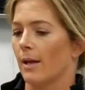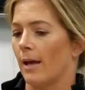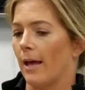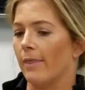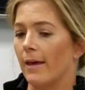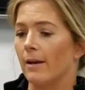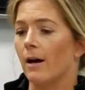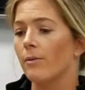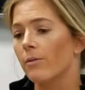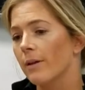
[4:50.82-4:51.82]
And then
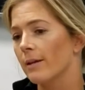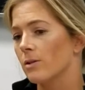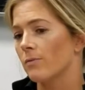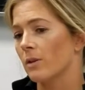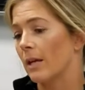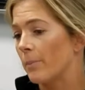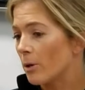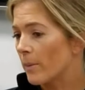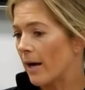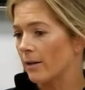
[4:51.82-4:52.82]
other things you have to keep in
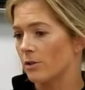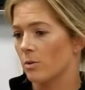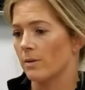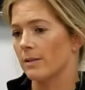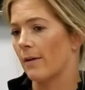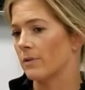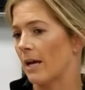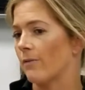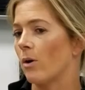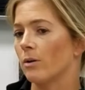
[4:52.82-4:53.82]
your mind, because you always have to
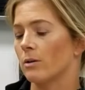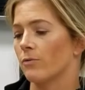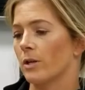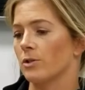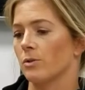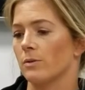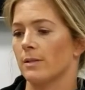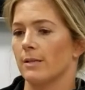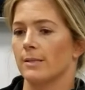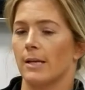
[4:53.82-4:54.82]
have all your differentials.
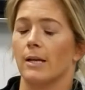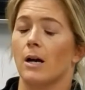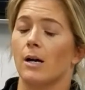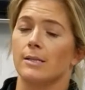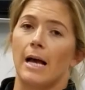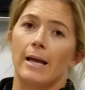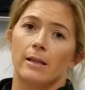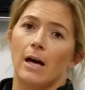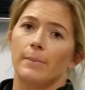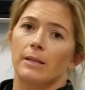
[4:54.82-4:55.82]
Things that can cause high
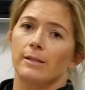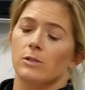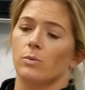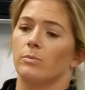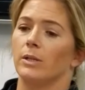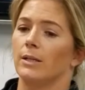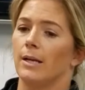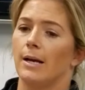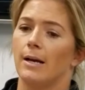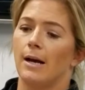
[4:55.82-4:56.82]
globulins would be
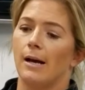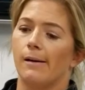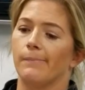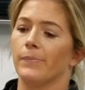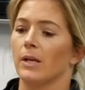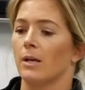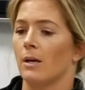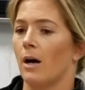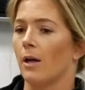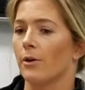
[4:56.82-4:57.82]

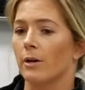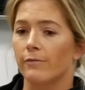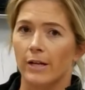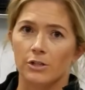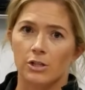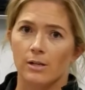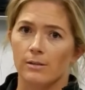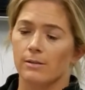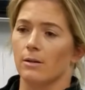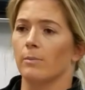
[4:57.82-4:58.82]
other
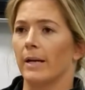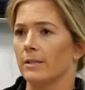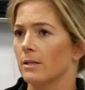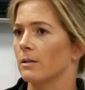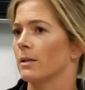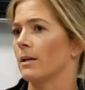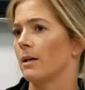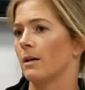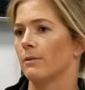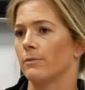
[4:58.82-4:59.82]
infections, so
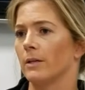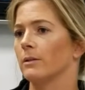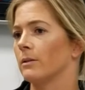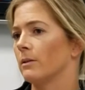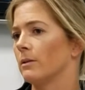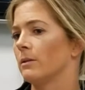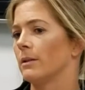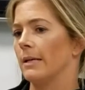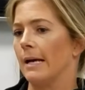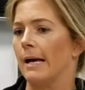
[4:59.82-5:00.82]
bacteria, fungal,
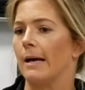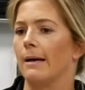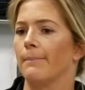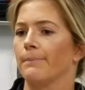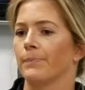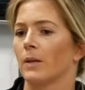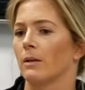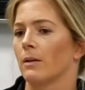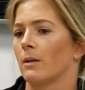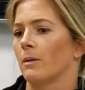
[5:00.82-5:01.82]

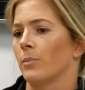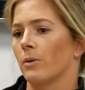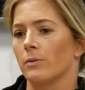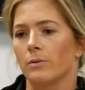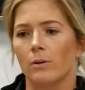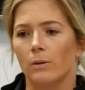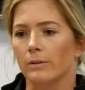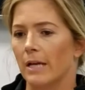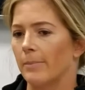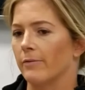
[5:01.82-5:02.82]
protozoal
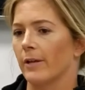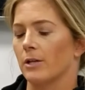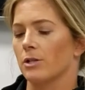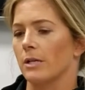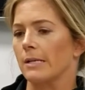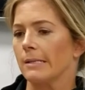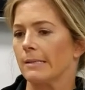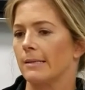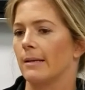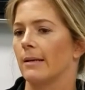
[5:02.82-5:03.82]
type infections,